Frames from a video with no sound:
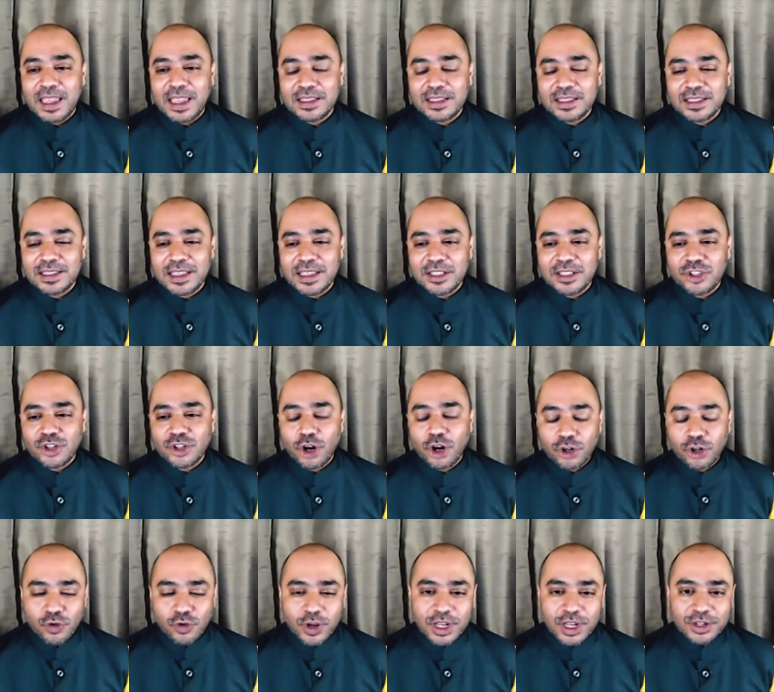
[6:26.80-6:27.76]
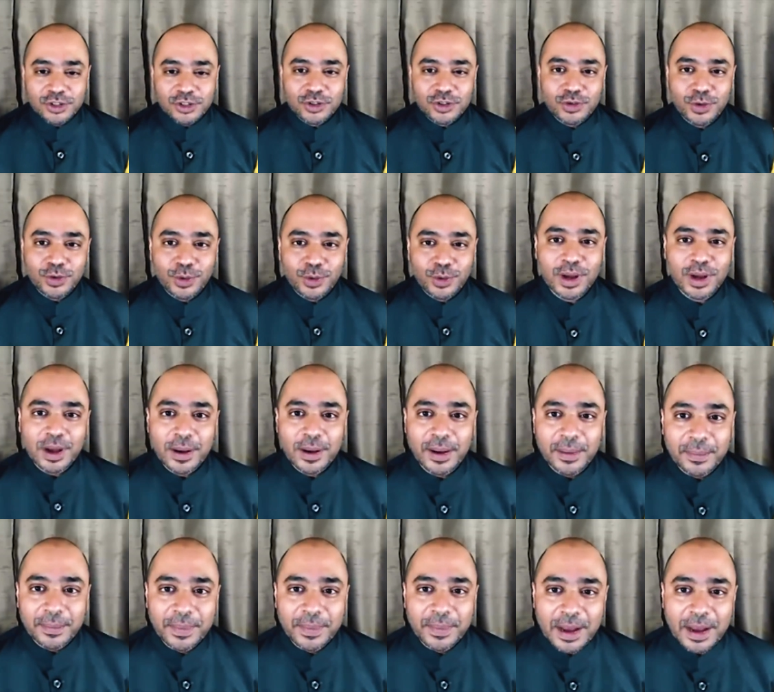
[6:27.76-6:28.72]
it's it's not going to,
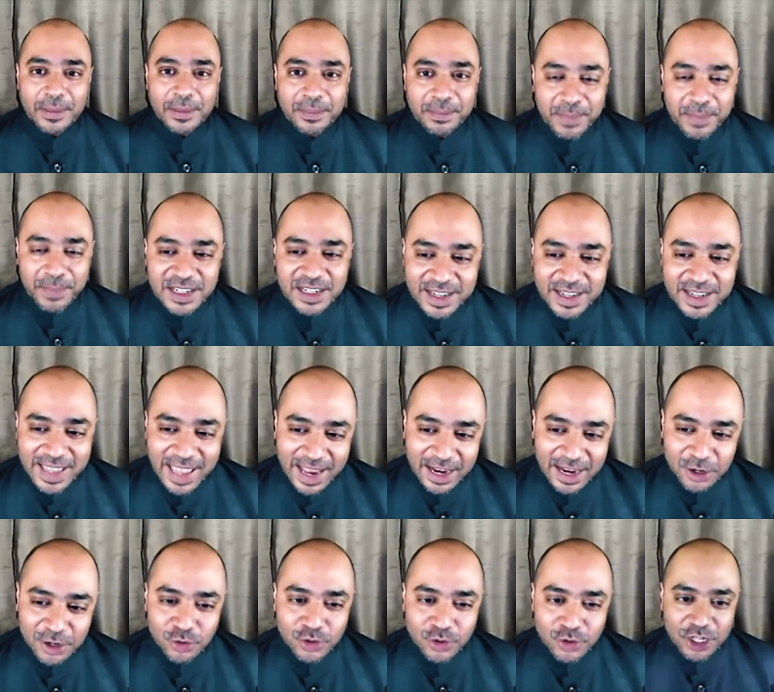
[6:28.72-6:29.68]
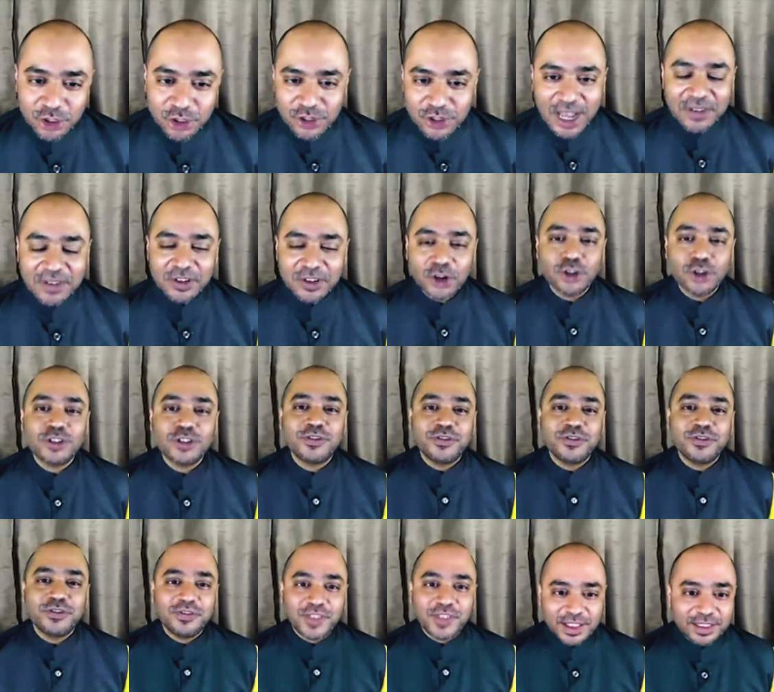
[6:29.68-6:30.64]
but again, you need to have a lot
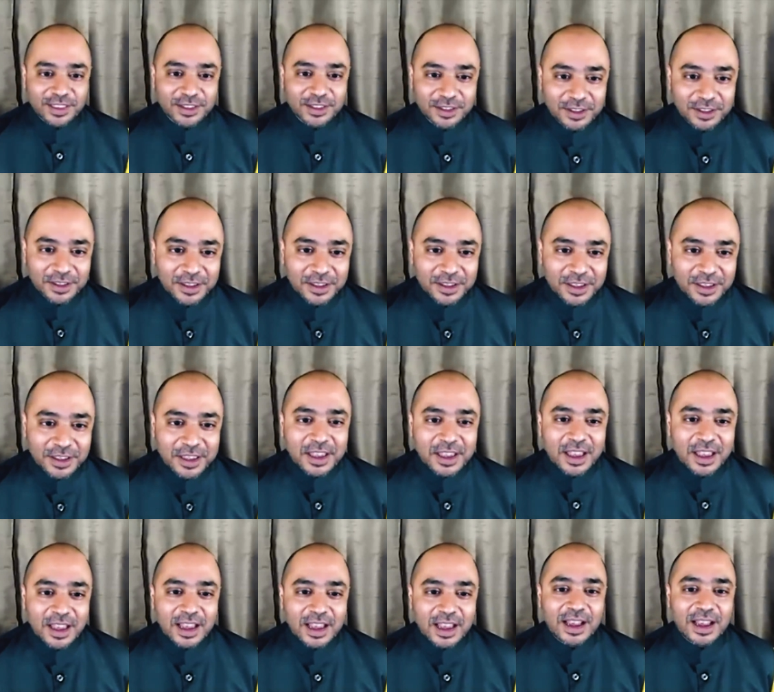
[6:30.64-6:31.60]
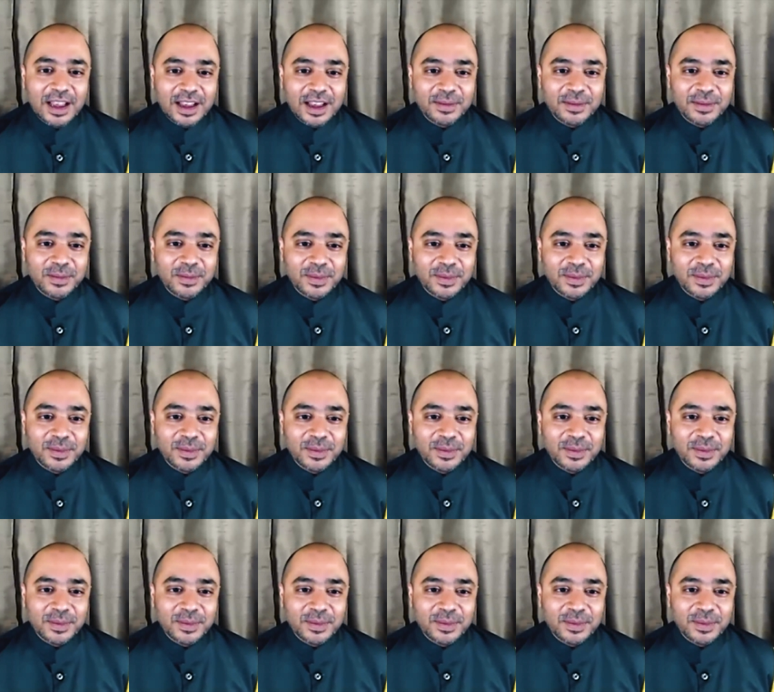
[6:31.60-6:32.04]
of faith. Uh,